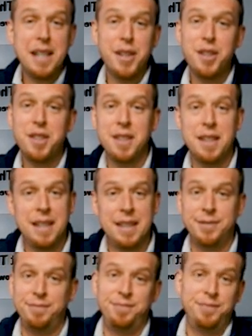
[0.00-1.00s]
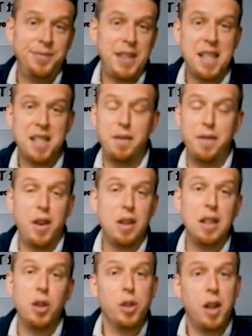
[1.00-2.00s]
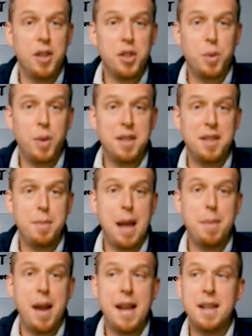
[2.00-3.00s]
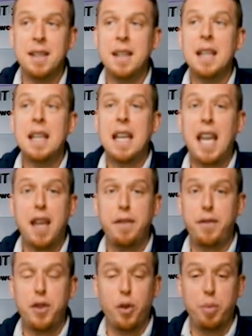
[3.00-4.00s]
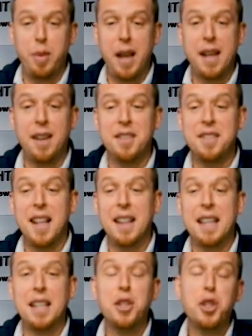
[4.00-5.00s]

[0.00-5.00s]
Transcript: years that's a very little consequence in my mind if you're planning on selling